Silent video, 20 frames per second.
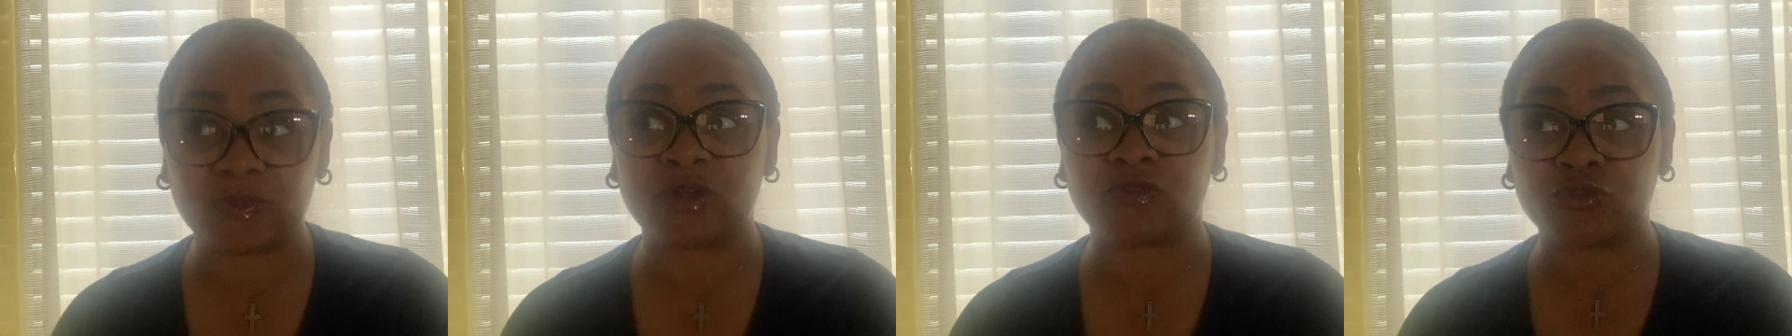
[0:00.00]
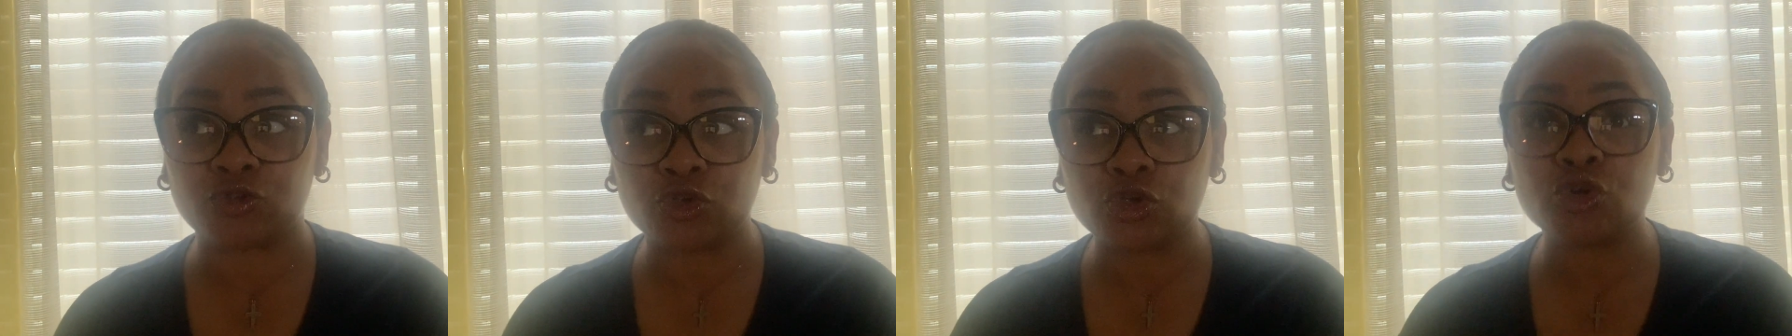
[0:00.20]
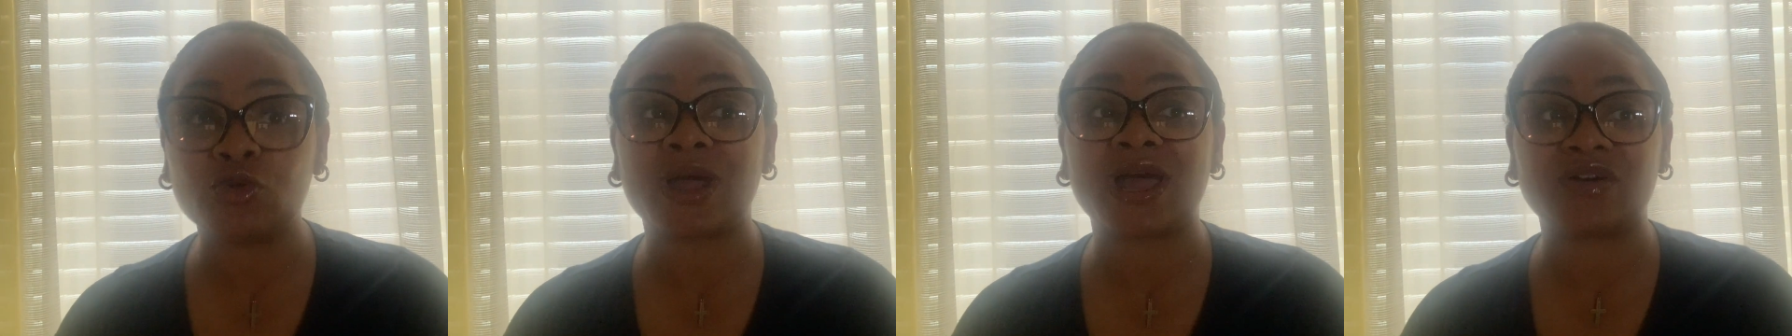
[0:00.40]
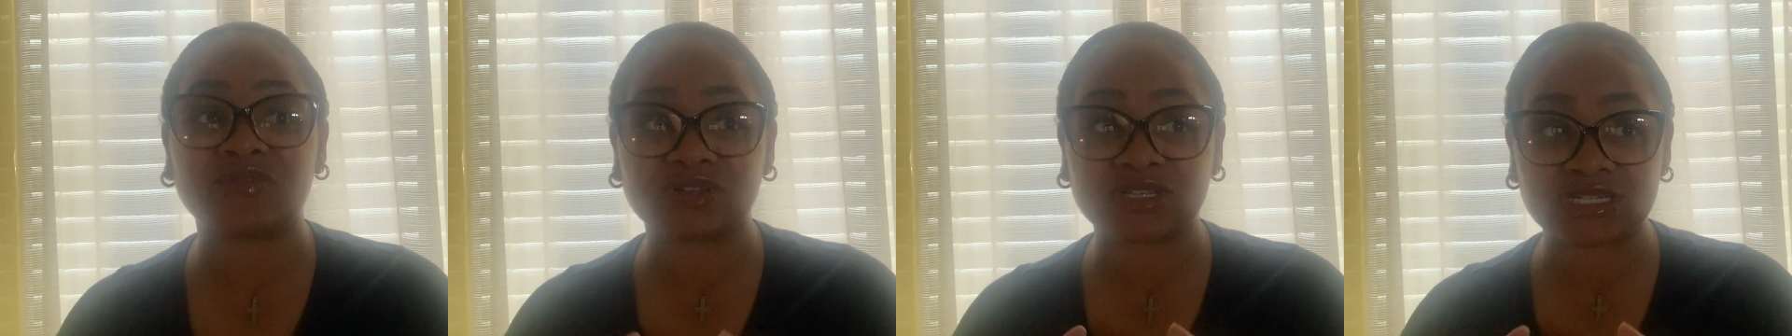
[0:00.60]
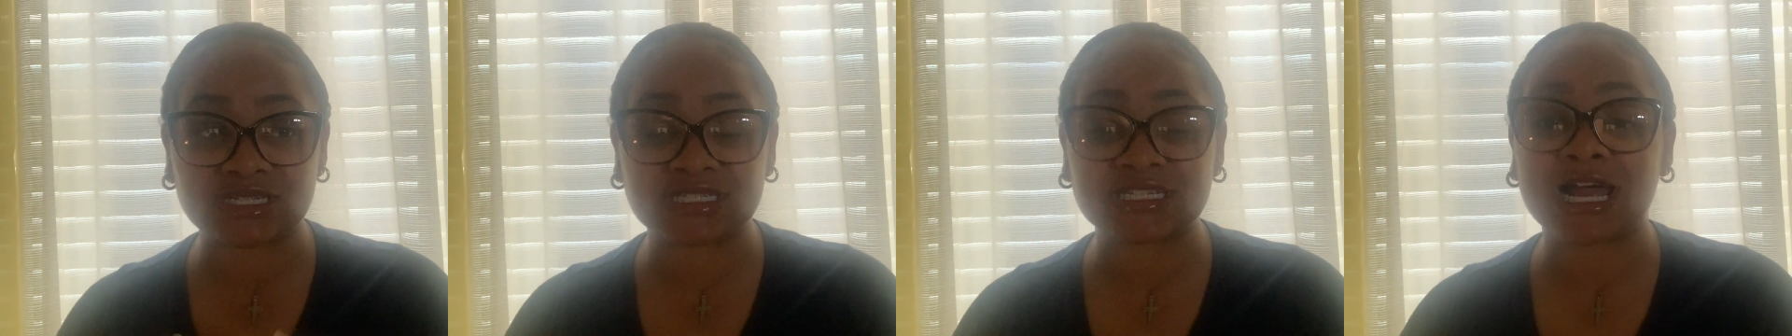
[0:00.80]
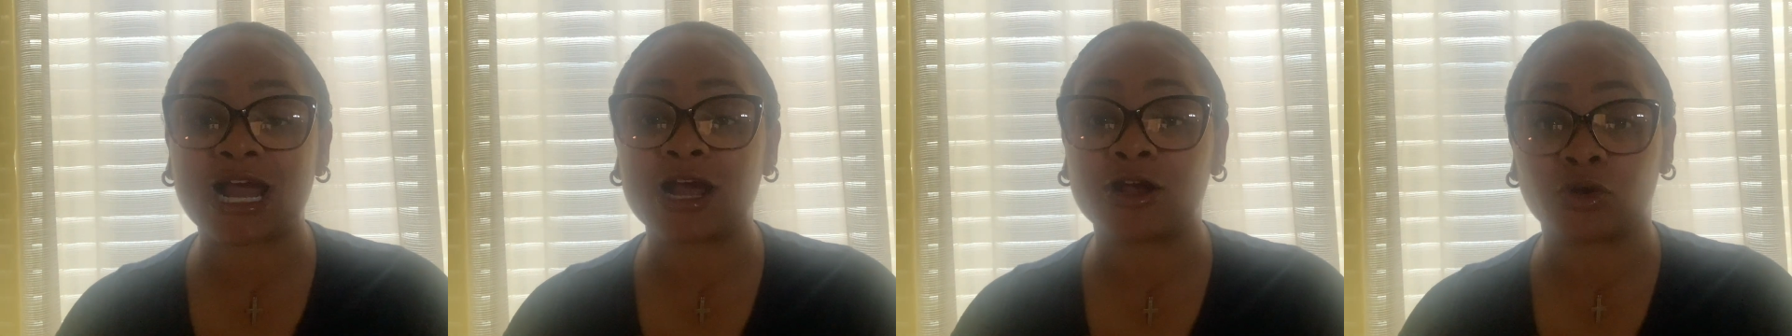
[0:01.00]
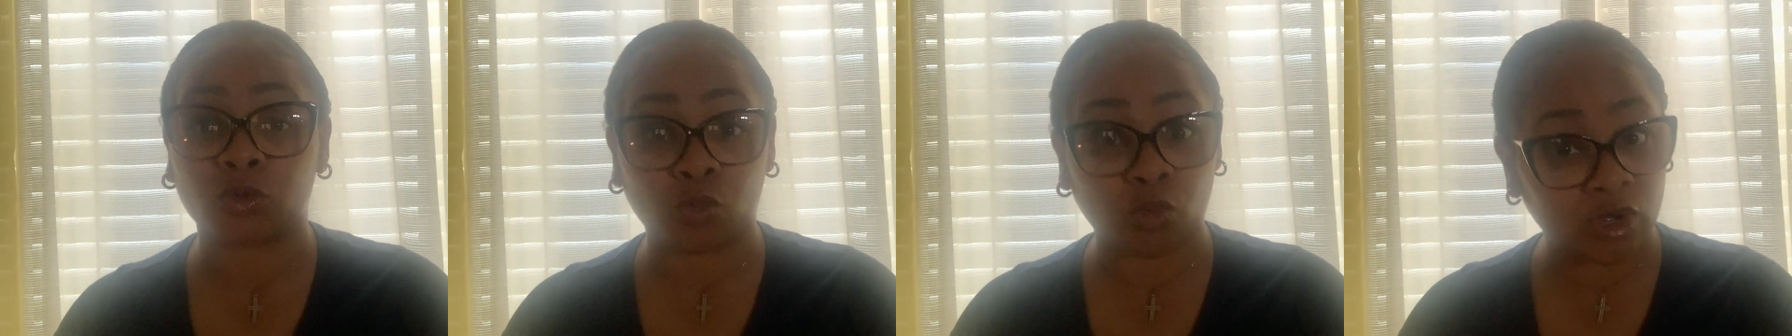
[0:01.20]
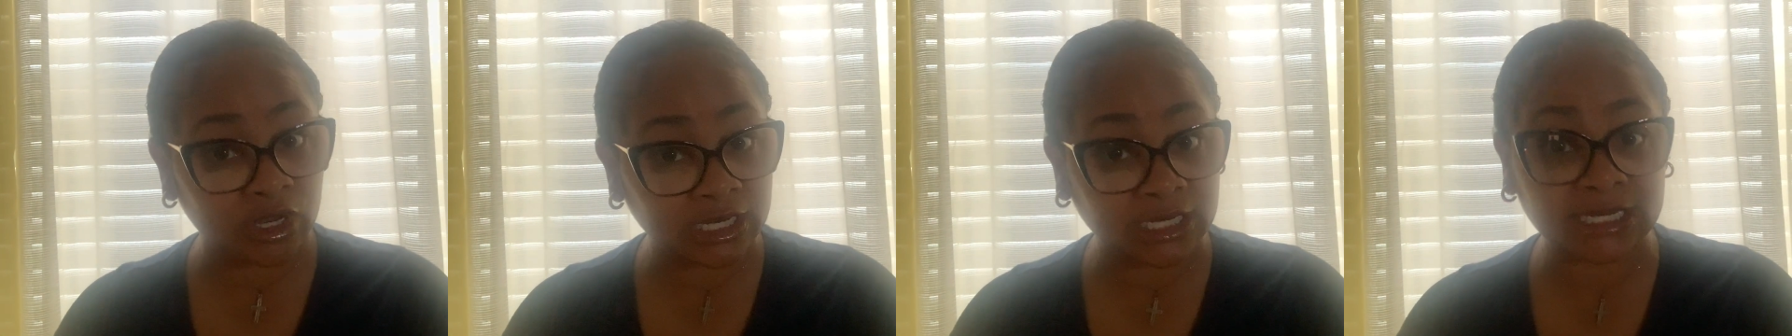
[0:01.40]
If you have a desire to
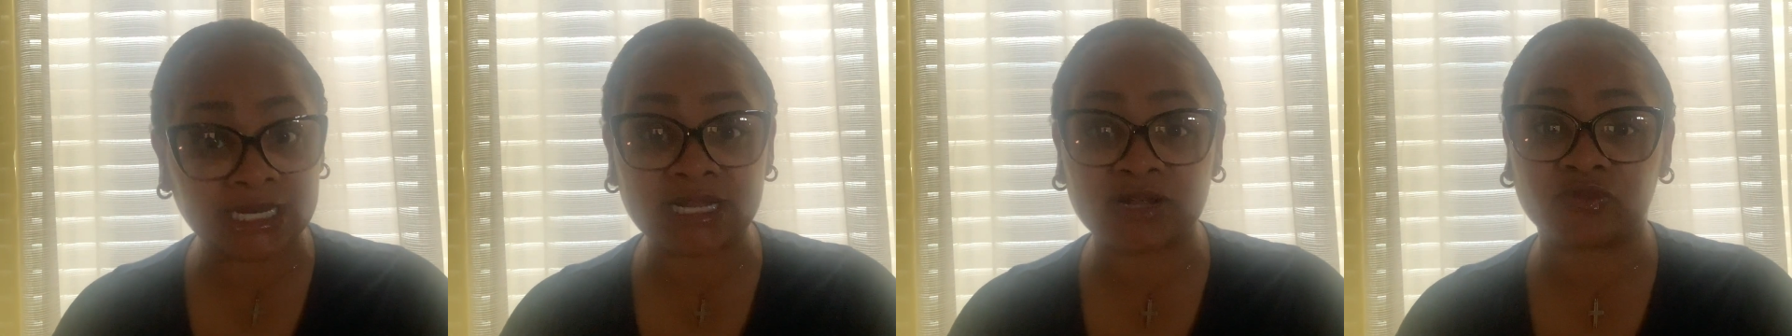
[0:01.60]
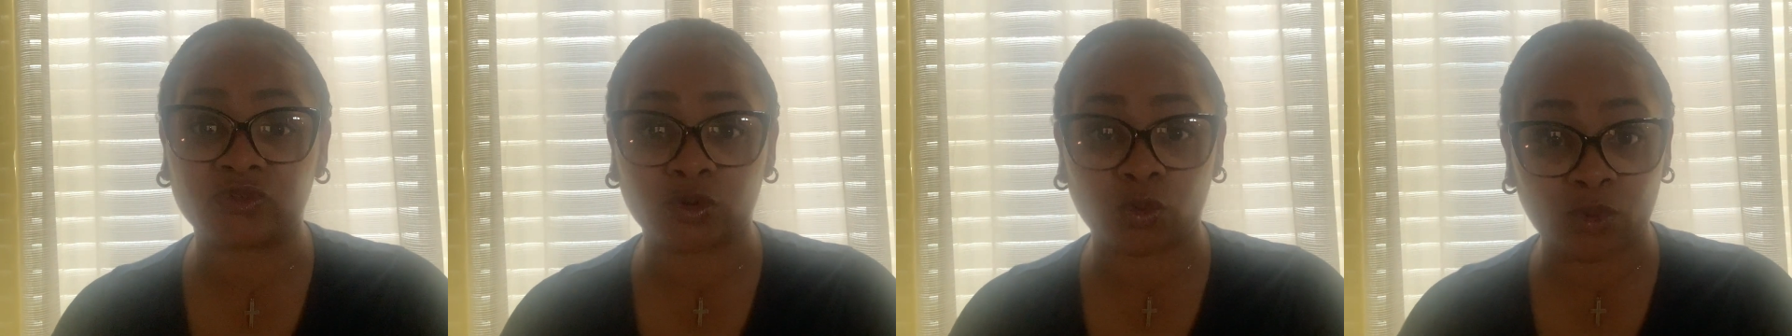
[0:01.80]
want to live the